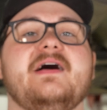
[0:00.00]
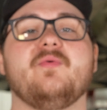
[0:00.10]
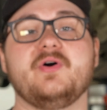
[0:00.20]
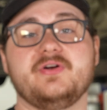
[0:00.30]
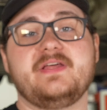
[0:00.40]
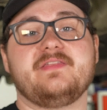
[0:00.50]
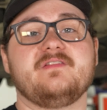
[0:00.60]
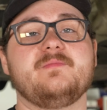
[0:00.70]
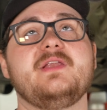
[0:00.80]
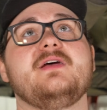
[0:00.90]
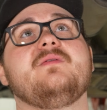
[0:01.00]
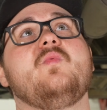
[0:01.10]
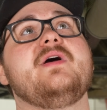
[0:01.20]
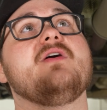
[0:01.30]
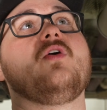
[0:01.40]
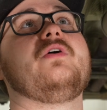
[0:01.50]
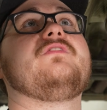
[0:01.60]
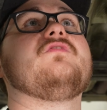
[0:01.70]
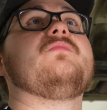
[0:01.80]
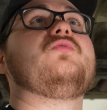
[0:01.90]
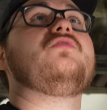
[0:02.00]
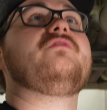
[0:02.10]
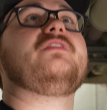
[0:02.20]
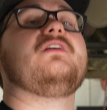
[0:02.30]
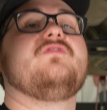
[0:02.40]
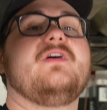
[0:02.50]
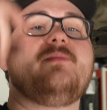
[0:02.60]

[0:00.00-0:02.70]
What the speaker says: Now that we're underneath this Mini, we are going to remove the drain